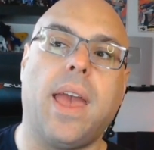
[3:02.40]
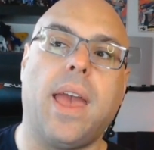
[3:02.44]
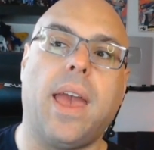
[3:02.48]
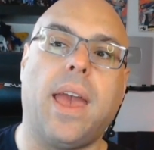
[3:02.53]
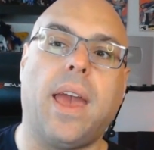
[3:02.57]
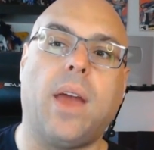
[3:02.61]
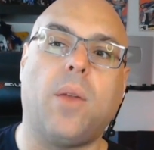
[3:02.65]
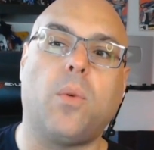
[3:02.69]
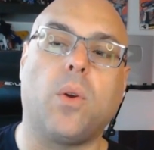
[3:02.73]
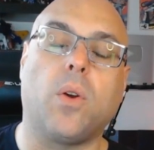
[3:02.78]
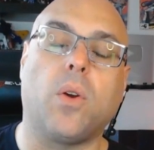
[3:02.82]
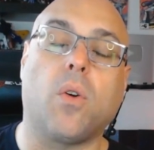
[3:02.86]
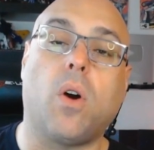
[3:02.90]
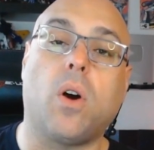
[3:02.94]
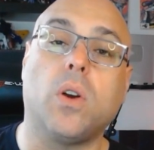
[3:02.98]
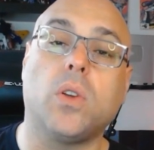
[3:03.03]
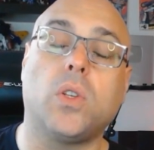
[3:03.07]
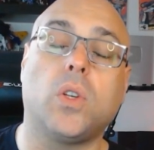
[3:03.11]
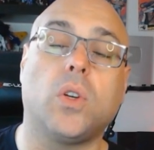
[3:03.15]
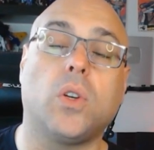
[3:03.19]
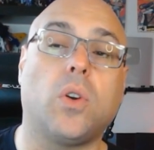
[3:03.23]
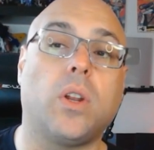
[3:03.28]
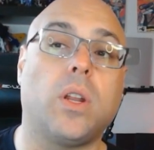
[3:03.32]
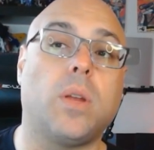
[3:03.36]
And we're
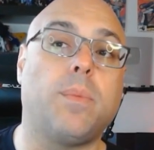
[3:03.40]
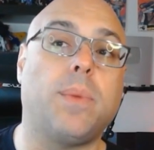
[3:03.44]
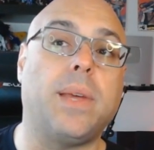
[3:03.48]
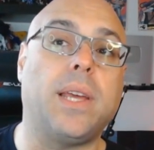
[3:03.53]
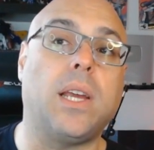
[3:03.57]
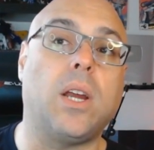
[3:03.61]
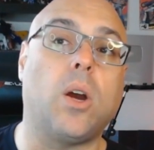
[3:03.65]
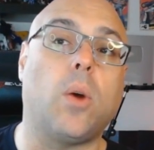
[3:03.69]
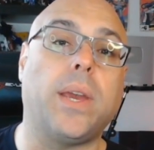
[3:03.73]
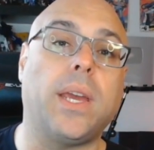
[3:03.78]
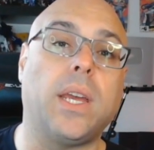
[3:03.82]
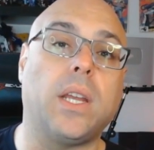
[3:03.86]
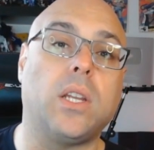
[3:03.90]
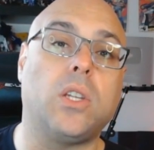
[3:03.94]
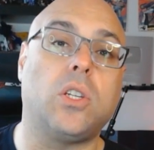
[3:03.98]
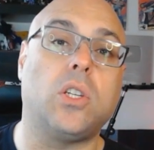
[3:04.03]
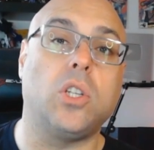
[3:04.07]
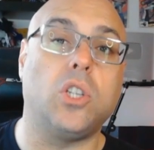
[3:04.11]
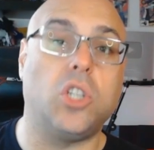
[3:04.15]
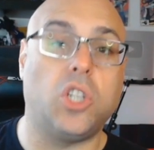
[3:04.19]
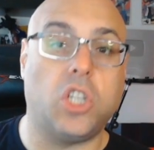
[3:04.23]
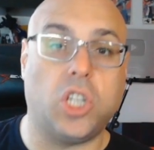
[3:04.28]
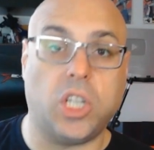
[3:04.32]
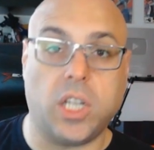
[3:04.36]
also going to be going
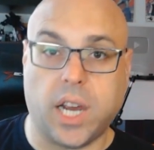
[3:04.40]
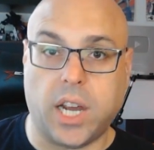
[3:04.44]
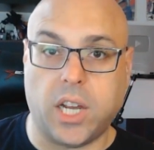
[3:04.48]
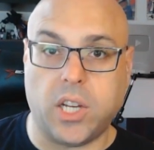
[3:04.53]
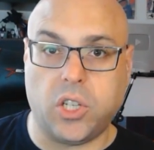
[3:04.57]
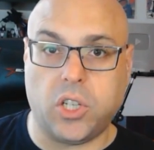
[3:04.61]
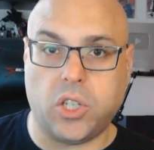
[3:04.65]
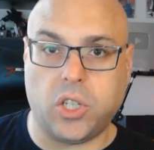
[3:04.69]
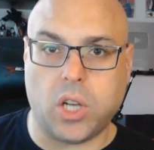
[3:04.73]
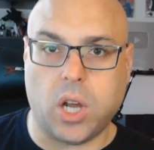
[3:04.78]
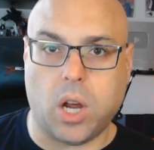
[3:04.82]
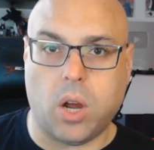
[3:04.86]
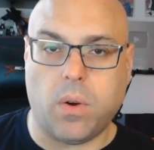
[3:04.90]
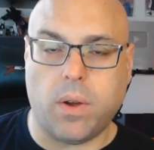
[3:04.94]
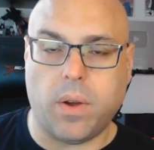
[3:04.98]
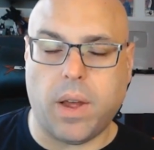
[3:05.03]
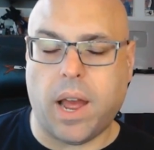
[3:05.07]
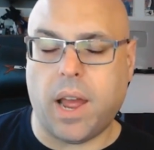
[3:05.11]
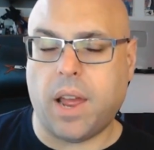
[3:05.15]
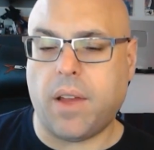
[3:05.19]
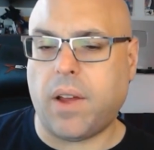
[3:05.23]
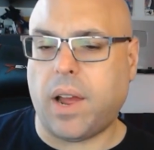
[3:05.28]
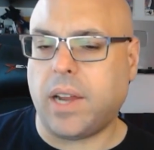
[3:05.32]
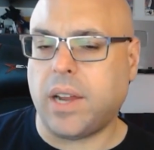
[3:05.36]
into G.I. Joe.
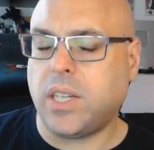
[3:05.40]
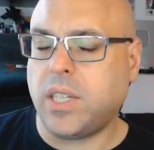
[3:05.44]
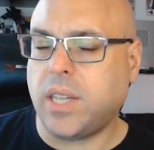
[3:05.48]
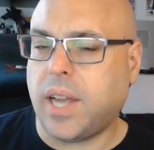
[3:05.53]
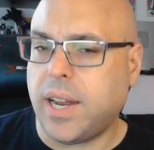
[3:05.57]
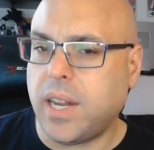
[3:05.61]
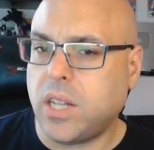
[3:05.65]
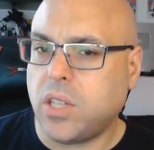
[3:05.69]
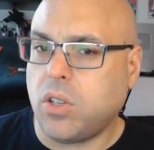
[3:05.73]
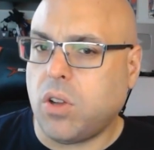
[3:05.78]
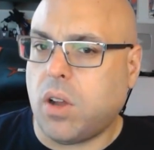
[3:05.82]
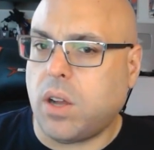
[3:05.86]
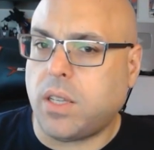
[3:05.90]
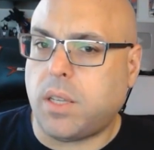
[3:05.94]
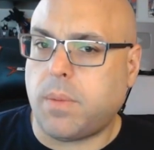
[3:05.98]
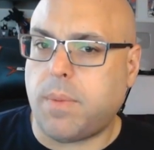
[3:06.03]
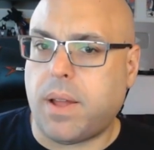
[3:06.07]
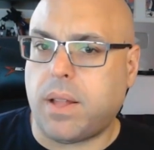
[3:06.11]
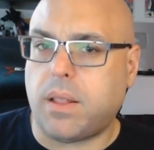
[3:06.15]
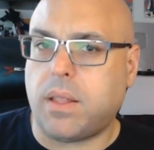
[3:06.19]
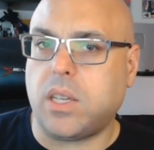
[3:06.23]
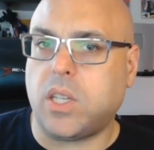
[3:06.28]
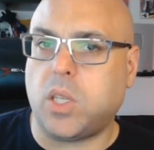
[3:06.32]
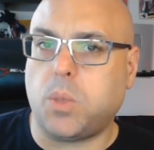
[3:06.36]
I kind of talked
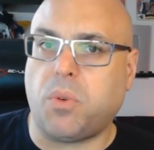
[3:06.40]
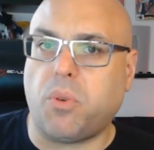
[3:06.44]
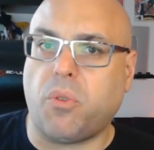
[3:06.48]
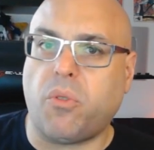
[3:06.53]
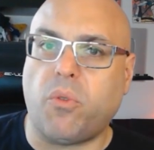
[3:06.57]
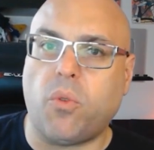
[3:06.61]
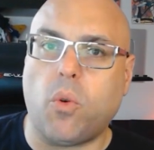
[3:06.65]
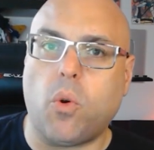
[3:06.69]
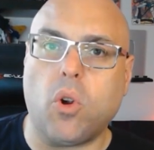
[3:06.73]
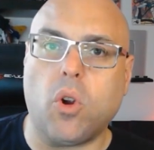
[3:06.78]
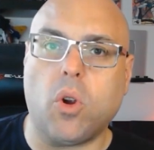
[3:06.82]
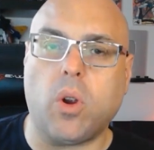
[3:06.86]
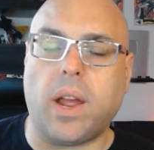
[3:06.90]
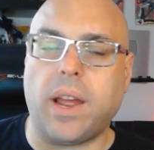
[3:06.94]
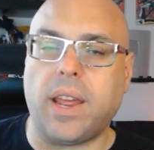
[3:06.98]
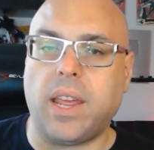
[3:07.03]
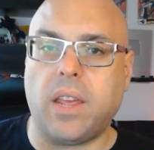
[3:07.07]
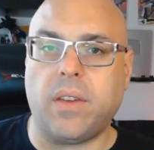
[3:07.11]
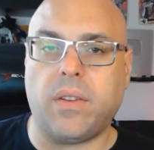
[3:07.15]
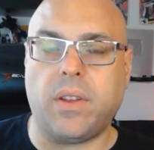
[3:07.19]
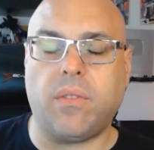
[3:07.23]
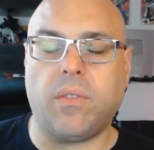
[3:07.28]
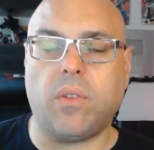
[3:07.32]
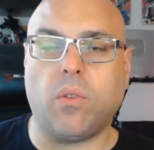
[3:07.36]
about this before I
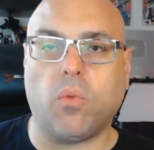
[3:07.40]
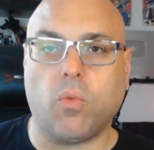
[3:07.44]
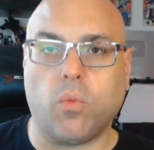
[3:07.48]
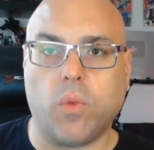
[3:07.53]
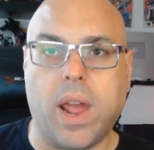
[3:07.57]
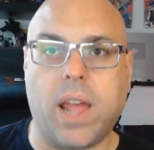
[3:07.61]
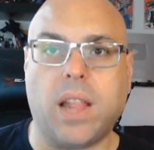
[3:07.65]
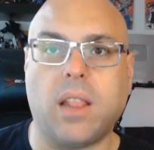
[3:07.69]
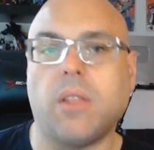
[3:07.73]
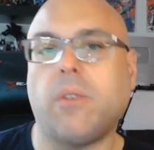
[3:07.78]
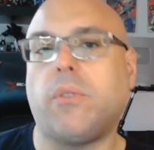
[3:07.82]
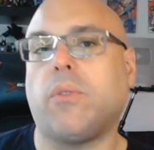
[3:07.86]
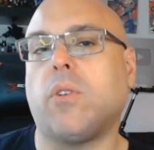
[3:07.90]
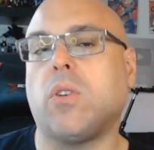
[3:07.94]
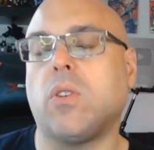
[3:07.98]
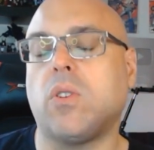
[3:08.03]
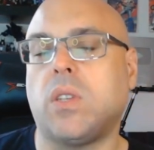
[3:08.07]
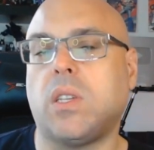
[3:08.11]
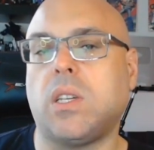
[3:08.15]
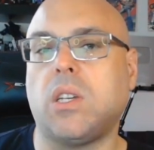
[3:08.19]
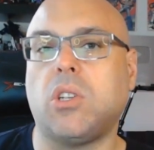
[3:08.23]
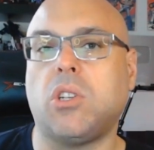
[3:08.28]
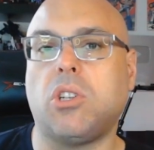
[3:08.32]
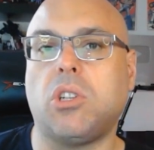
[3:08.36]
even read the
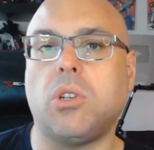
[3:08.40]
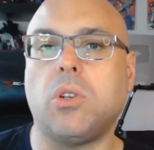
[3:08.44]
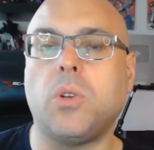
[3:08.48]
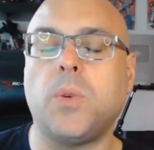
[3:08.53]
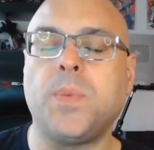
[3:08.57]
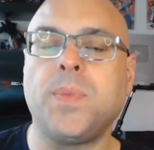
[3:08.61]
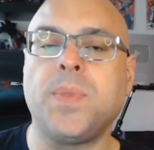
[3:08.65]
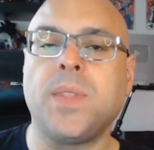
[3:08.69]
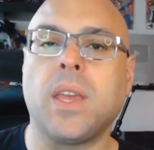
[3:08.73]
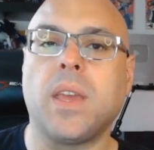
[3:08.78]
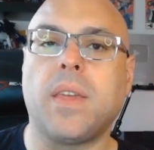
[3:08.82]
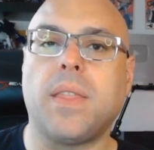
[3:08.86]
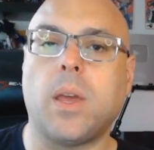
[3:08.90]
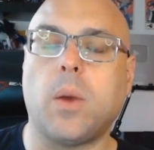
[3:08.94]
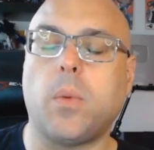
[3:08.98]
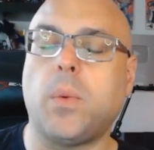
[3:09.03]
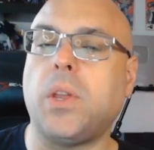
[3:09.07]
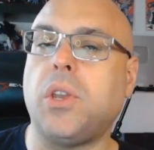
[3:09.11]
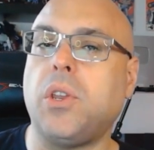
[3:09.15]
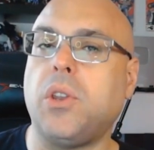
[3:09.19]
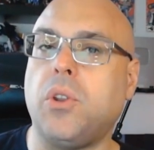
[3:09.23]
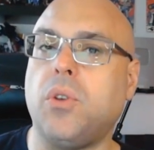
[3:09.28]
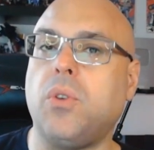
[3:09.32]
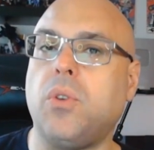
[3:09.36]
first issue, that
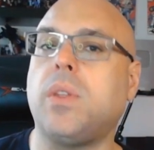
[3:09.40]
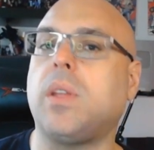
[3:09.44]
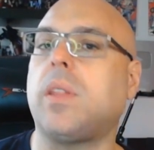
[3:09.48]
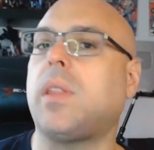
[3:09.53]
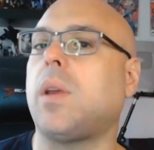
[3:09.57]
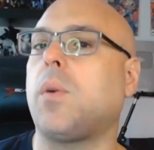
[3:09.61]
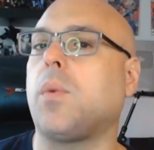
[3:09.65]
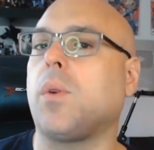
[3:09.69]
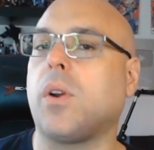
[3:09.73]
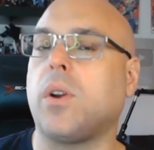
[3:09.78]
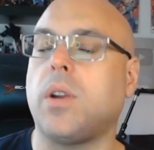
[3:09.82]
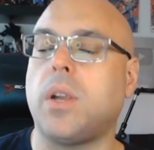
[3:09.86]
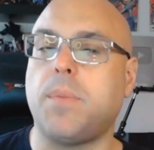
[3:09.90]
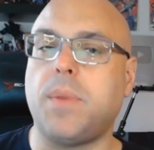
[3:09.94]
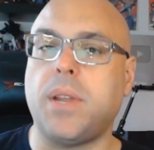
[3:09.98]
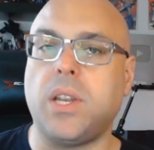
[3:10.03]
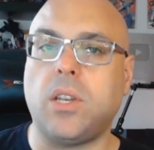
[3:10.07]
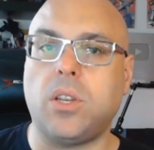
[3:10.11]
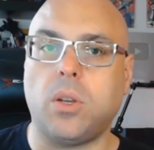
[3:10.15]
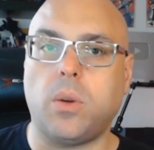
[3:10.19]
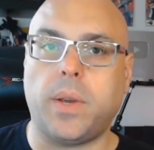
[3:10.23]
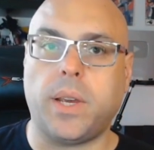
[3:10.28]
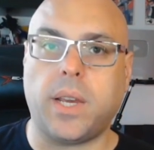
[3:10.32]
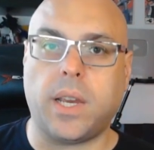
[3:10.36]
we knew that they were going to be
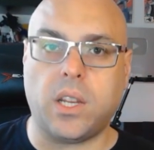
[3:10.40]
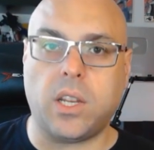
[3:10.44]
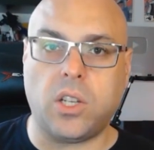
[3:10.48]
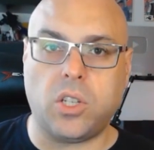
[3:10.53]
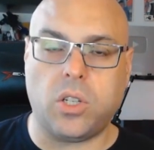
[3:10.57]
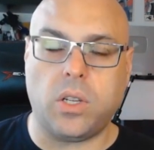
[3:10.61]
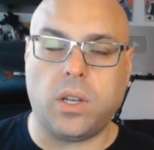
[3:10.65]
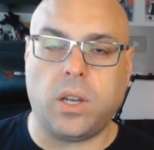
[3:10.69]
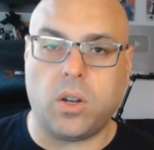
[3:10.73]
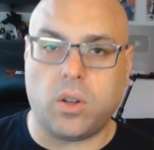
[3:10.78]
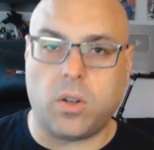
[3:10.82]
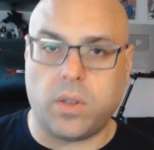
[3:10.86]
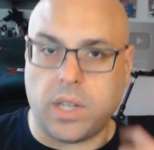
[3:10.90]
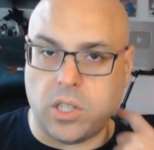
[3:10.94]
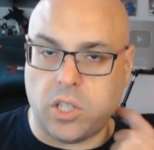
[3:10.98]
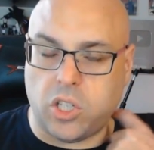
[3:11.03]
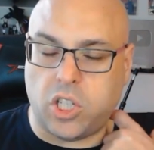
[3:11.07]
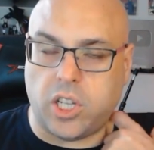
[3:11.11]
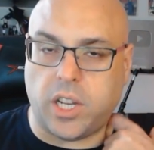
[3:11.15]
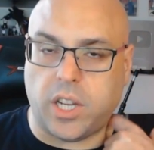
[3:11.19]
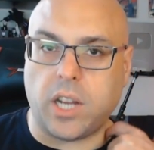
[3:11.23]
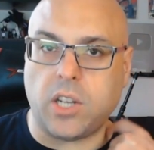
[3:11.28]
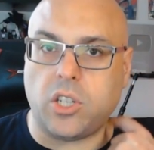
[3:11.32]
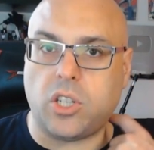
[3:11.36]
doing that
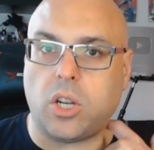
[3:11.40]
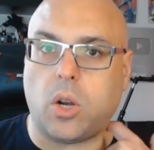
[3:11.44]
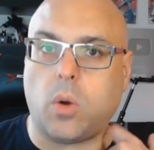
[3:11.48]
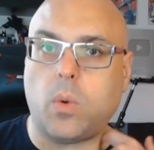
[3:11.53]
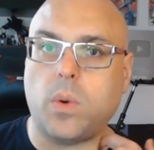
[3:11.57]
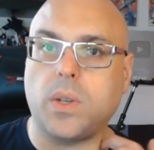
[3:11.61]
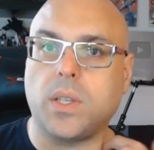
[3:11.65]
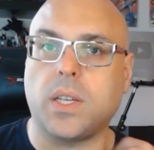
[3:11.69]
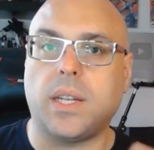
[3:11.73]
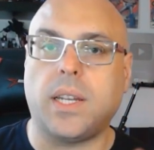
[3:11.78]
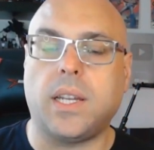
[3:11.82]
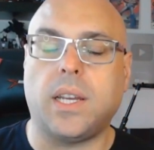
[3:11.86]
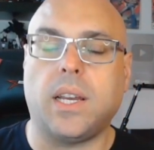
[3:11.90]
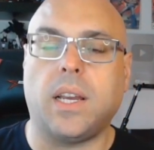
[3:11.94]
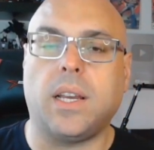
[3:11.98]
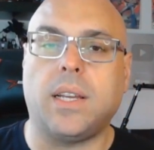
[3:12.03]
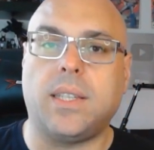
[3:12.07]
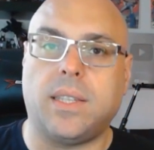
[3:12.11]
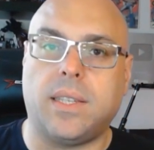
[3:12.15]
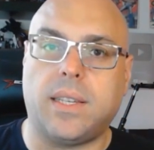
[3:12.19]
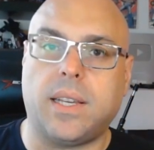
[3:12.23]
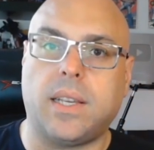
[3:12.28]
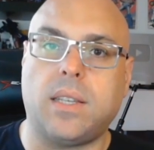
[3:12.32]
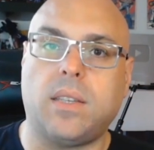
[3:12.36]
G.I. Joe was going to
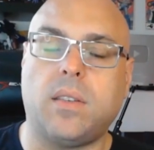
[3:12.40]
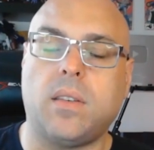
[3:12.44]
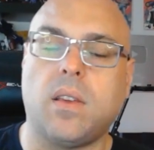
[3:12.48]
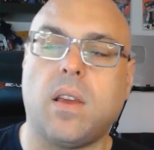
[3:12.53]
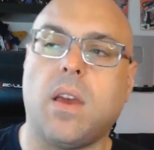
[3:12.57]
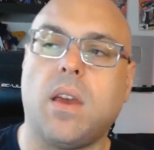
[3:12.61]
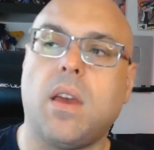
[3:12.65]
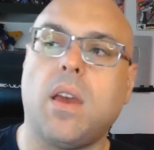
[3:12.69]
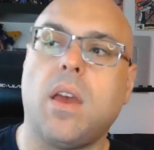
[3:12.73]
exist